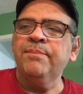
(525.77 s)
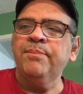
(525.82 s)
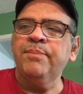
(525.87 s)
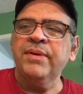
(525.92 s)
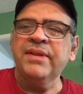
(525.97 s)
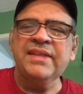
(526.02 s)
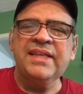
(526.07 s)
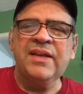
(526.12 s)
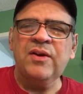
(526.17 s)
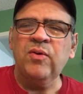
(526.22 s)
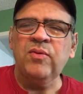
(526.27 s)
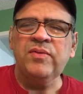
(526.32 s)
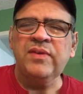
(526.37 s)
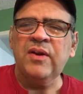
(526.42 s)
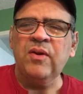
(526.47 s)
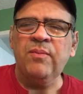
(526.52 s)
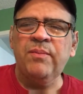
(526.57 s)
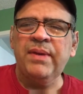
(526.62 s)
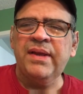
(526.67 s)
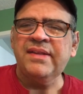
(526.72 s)
but they
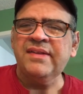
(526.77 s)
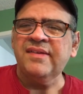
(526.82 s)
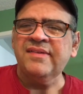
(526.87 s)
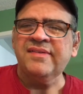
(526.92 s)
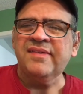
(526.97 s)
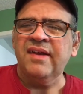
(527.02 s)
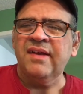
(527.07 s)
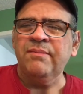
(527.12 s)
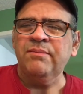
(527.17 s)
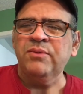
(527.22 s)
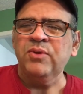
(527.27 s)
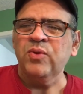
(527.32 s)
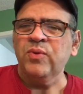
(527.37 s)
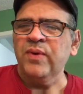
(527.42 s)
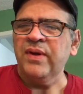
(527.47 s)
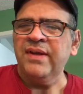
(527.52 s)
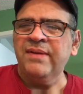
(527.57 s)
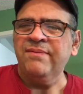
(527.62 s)
don't make this on Blu-ray.